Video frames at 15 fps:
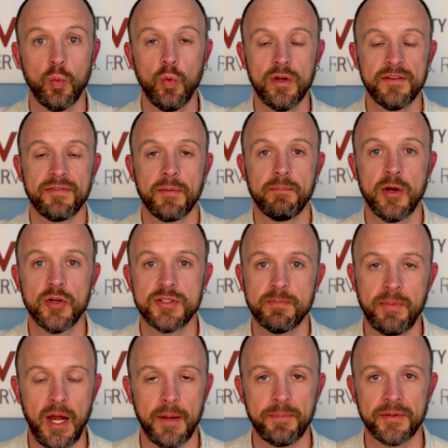one of the most
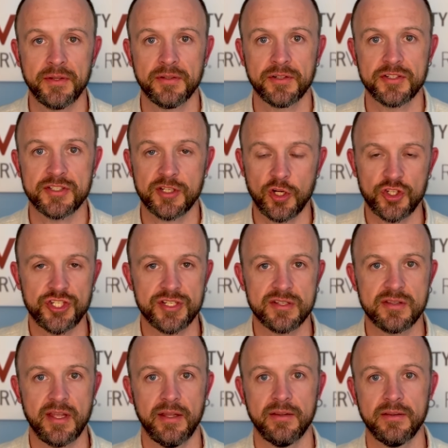popular
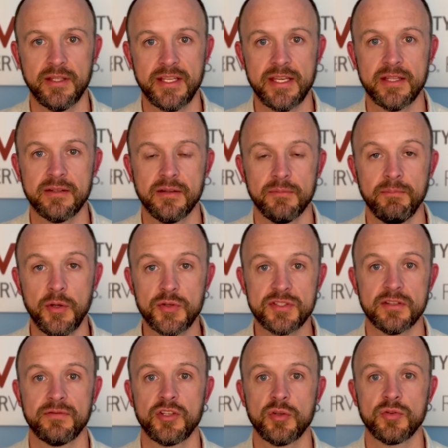searches that lead
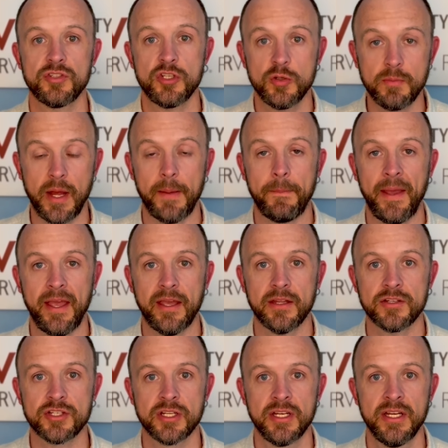most of you to my
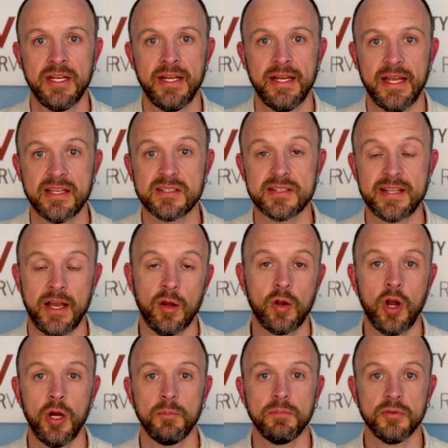page is a town
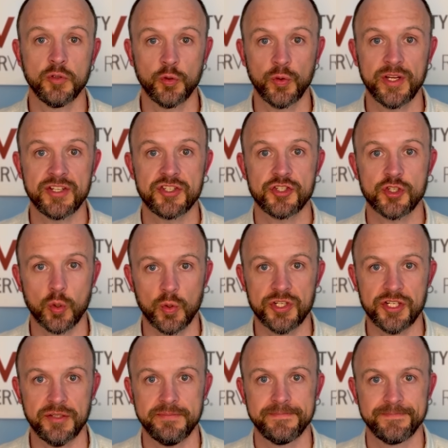called Blue Ridge,
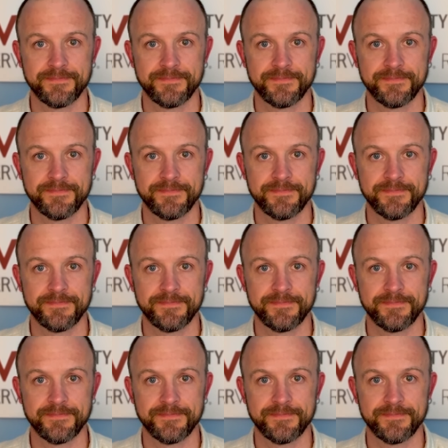Georgia.